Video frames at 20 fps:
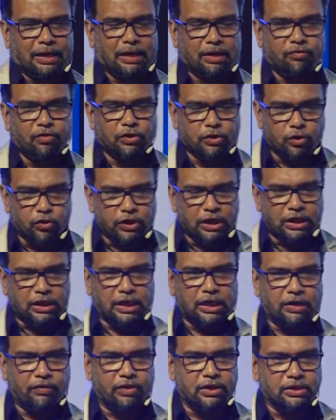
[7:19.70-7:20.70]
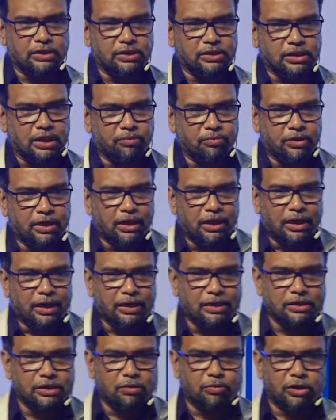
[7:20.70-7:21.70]
without heat recovery system, it
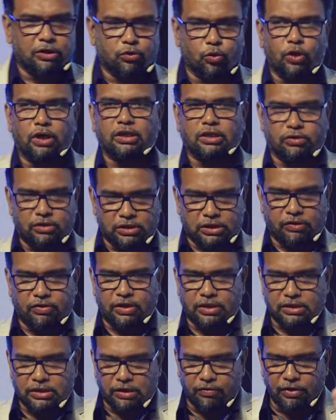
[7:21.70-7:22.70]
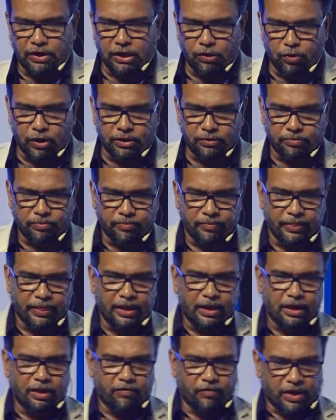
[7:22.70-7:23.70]
is about 12,771.
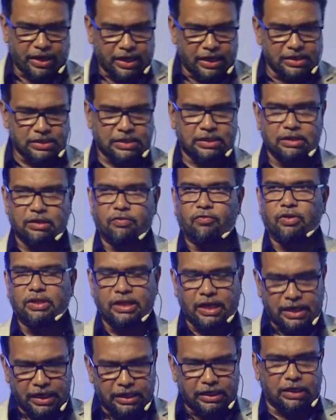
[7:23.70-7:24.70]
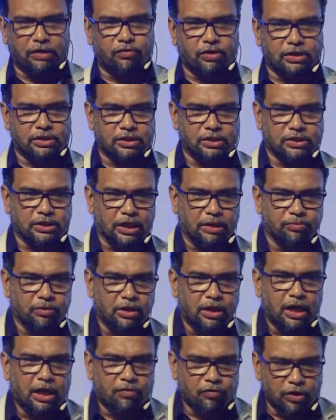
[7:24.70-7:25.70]
Whereas with the heat recovery system,
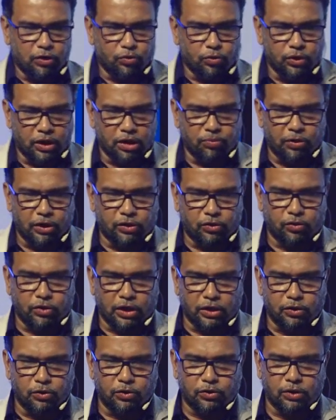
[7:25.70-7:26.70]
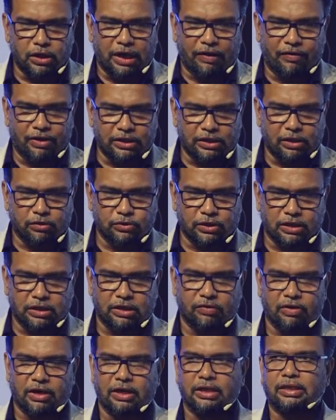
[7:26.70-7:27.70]
we could able to reduce to
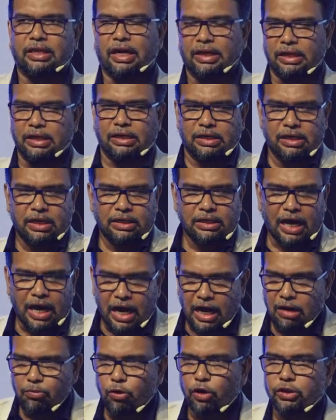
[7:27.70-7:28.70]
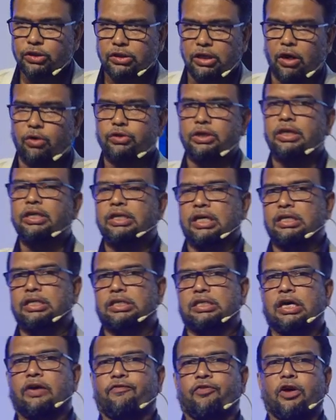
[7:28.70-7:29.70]
11,713. The almost 1,000
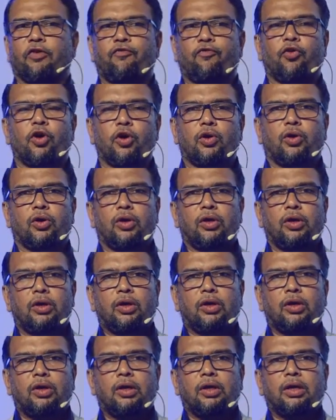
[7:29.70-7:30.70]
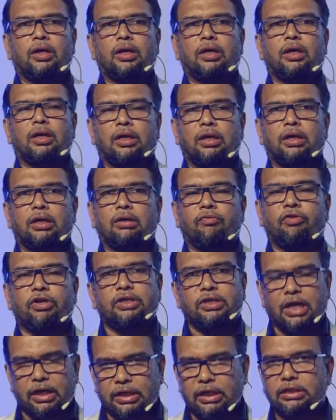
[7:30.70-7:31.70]
kgs of FO we
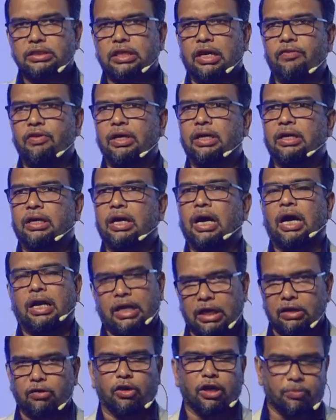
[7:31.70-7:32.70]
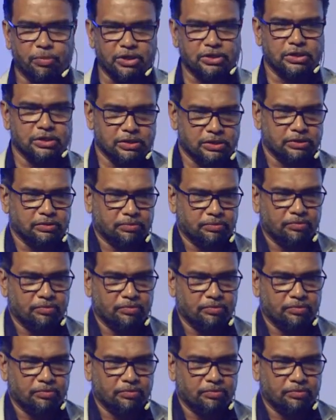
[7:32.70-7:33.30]
started saving on regular basis.